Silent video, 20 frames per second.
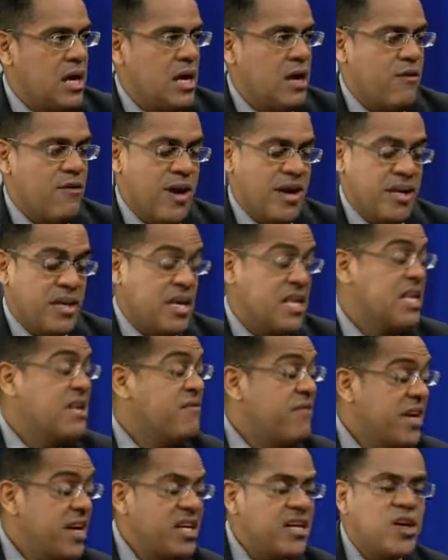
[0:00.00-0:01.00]
right? And
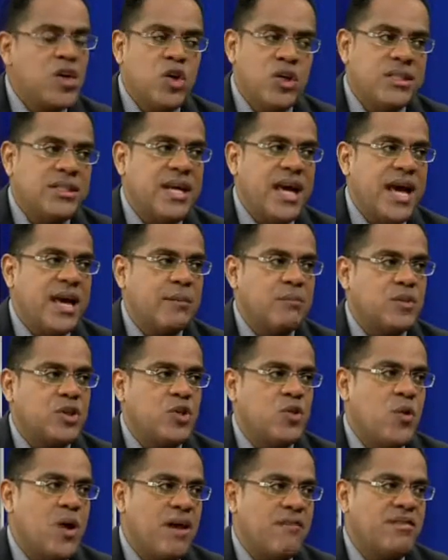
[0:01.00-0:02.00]
even in good times,
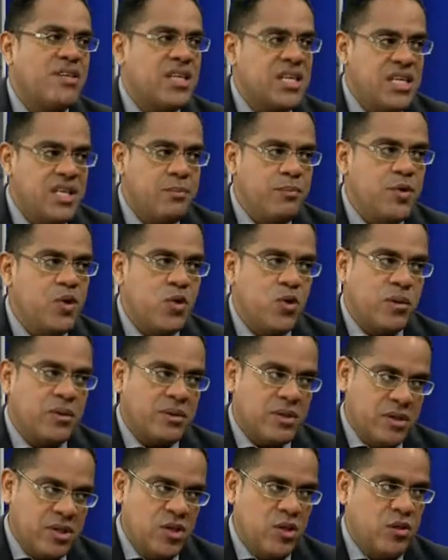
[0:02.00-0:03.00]
you have to keep
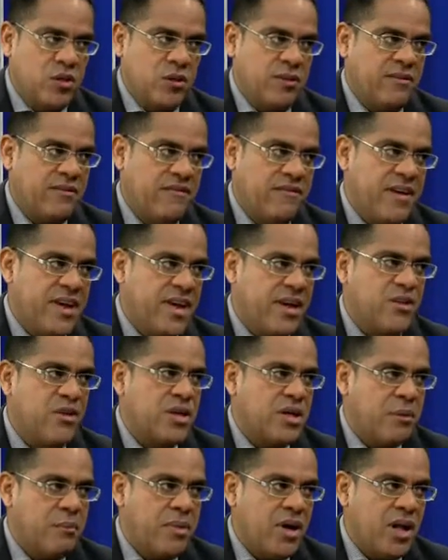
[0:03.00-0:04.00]
your finger
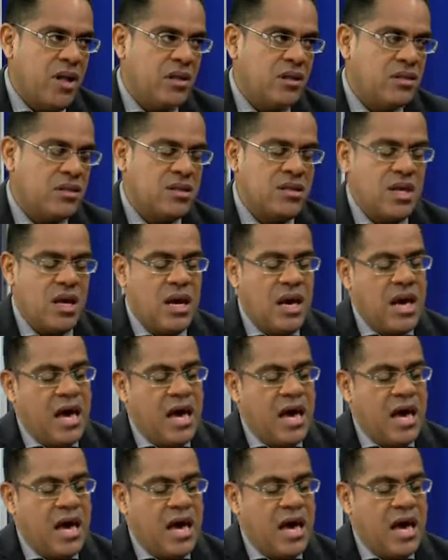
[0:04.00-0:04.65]
on the pulse